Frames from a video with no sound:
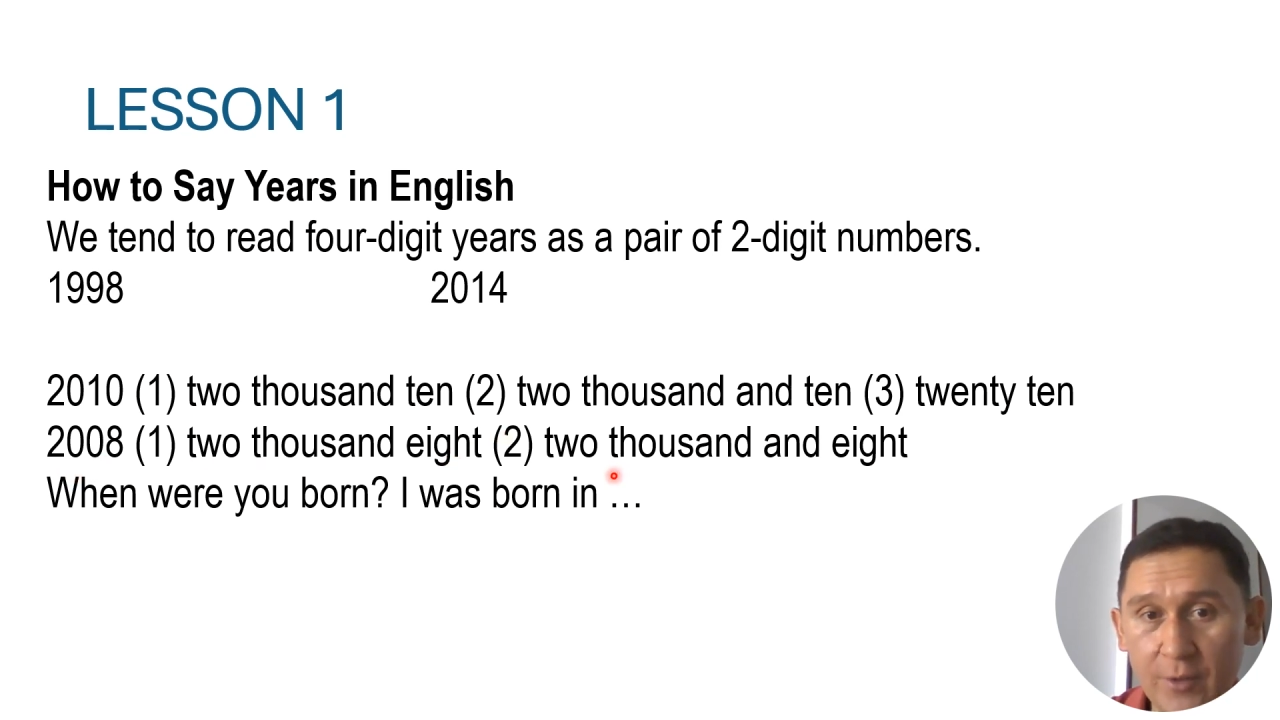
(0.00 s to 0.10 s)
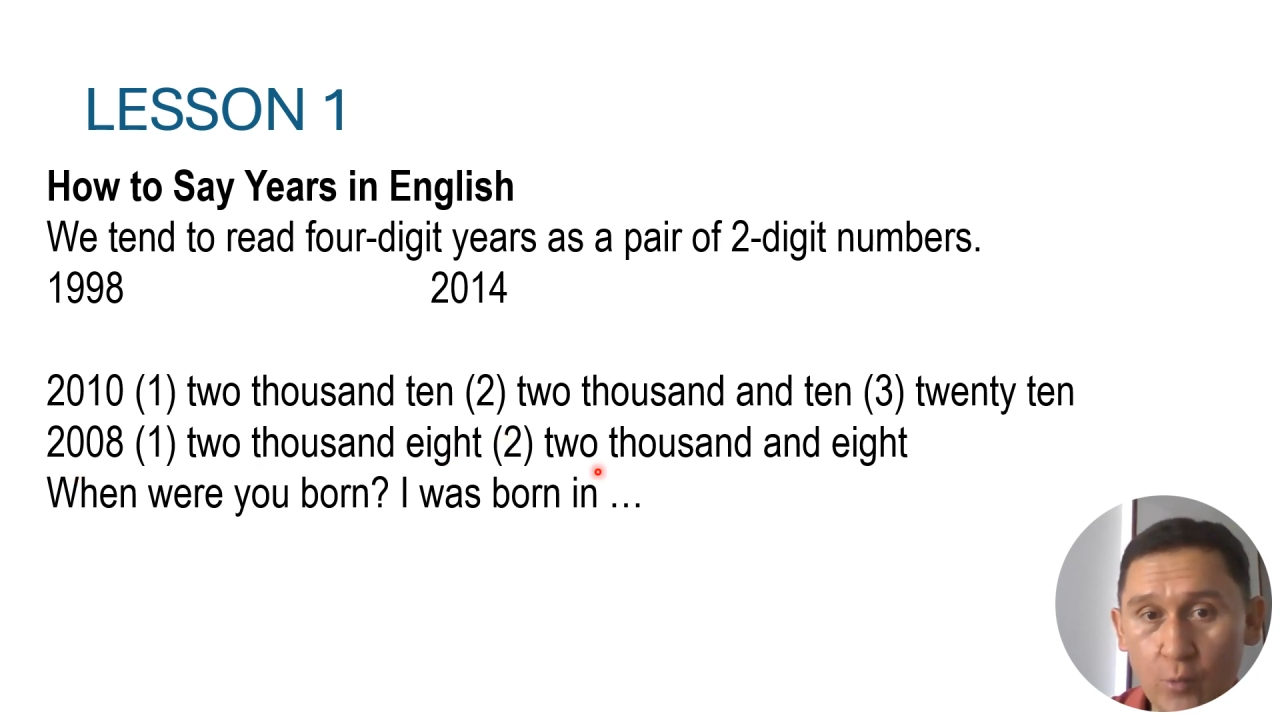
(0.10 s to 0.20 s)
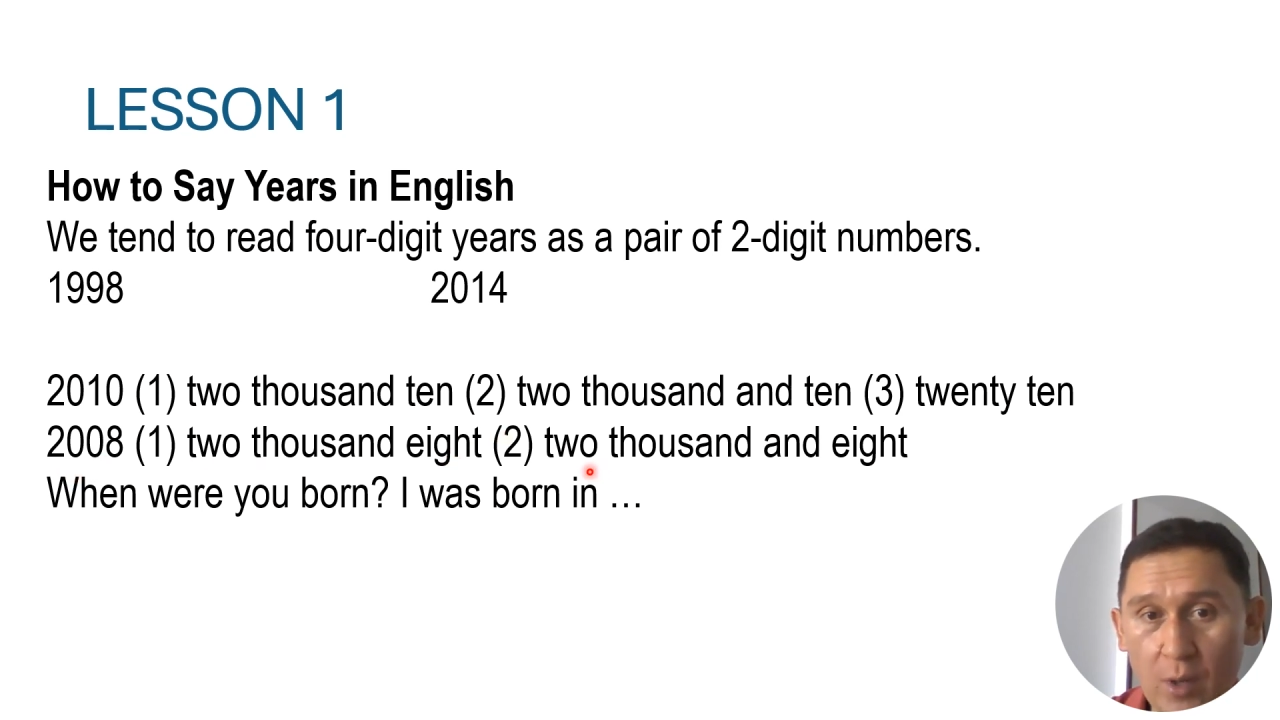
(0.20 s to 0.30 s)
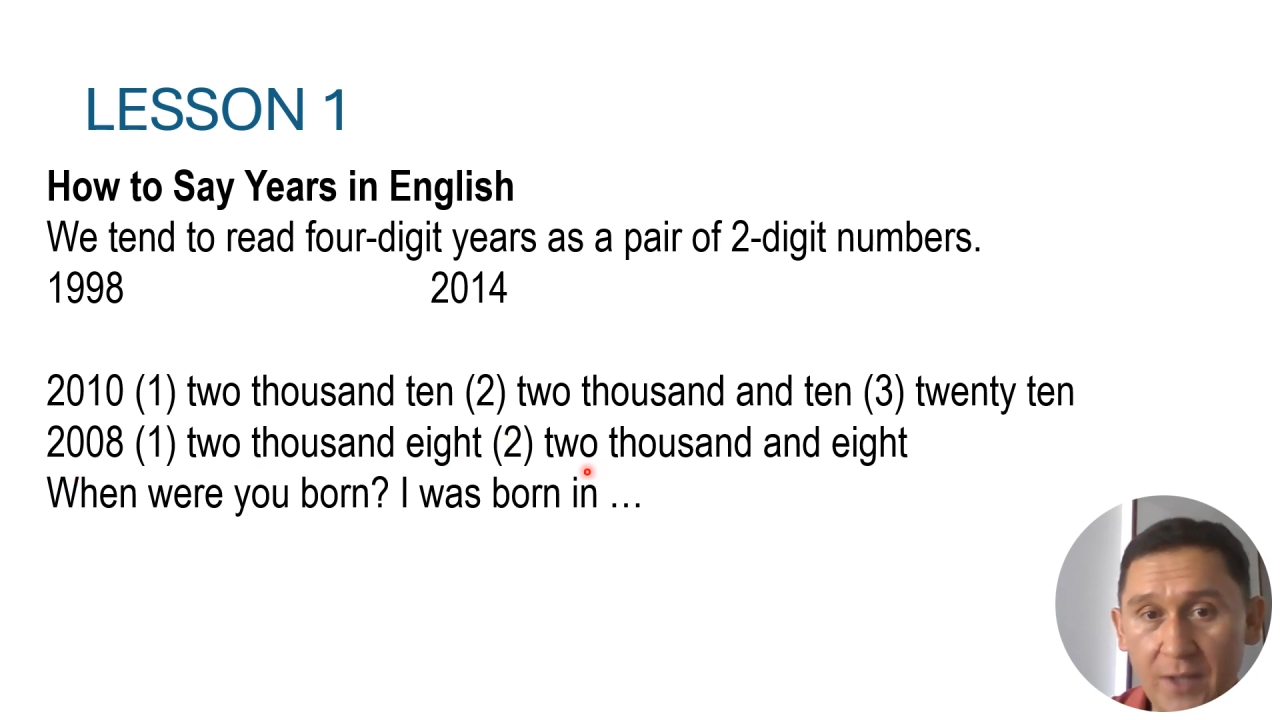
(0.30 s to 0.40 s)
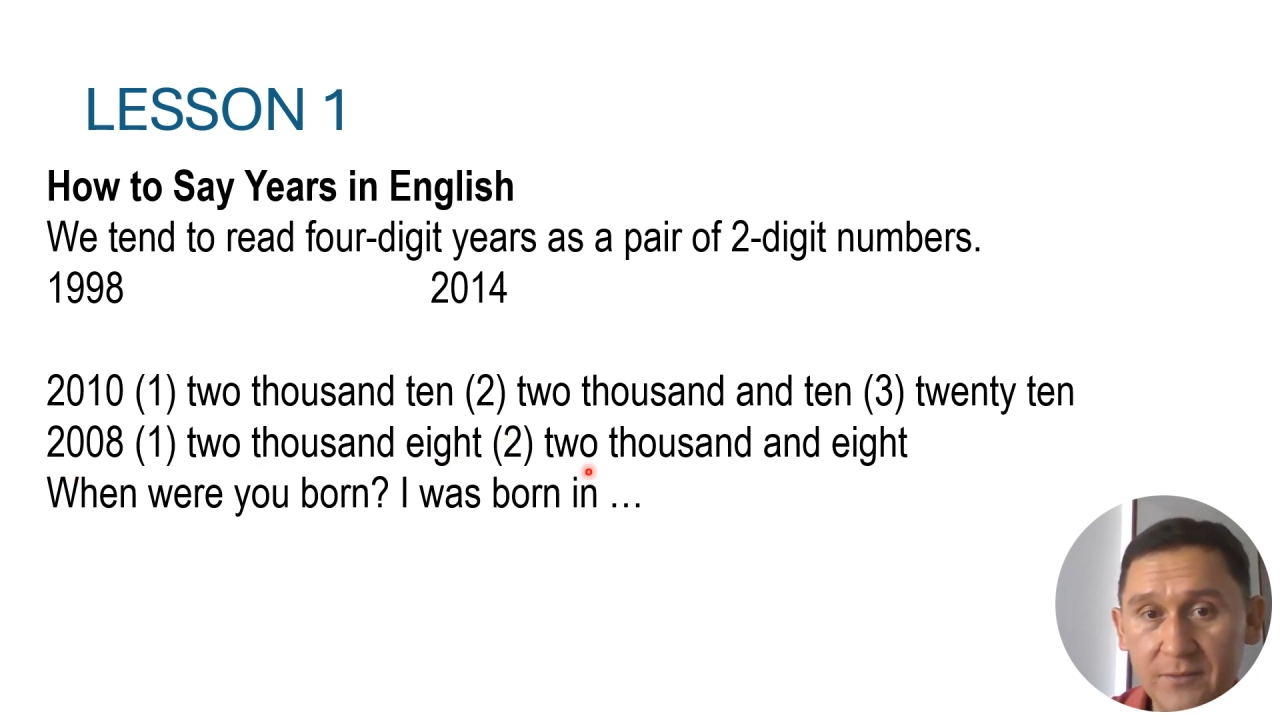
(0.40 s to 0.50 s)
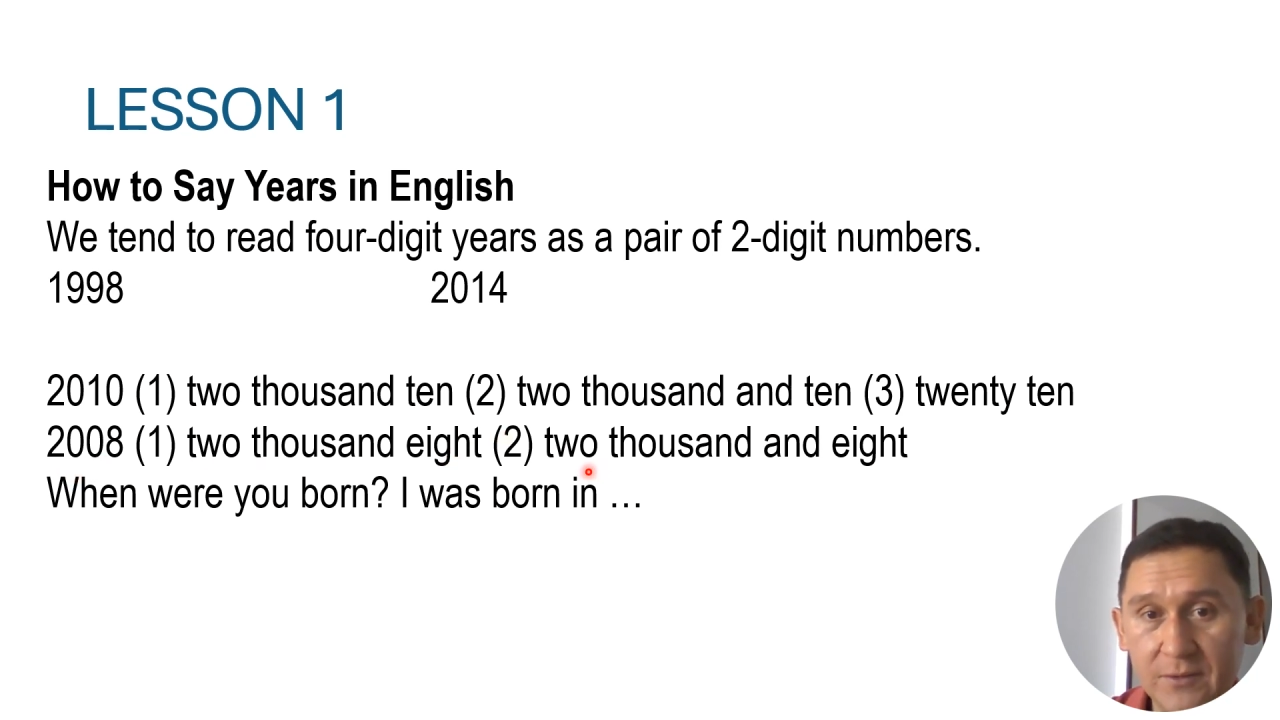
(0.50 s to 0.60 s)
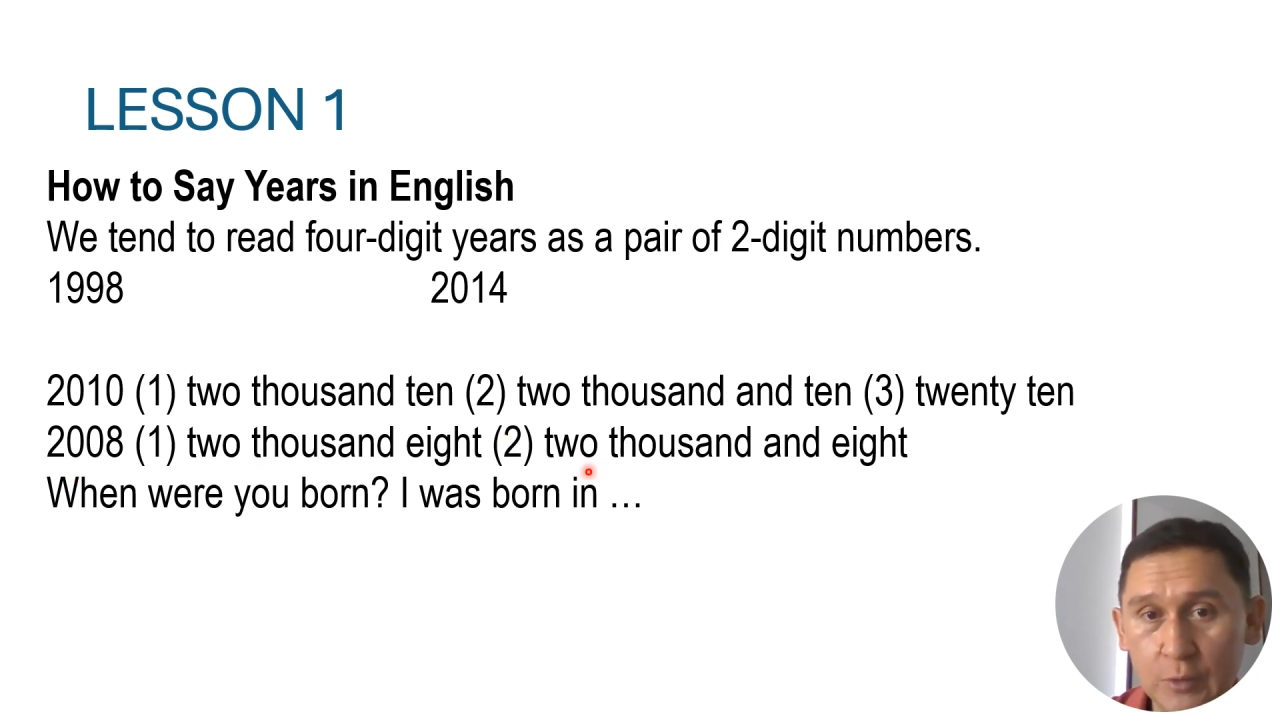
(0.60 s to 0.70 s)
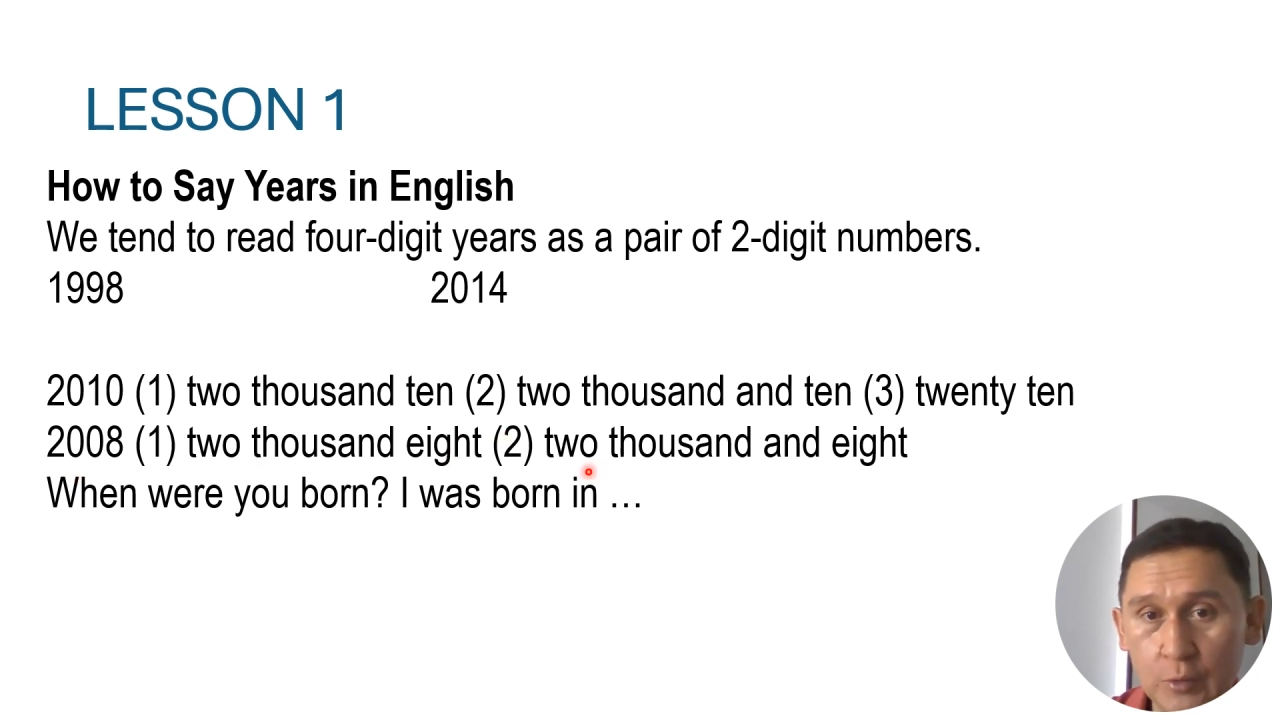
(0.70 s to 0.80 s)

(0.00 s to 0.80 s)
one,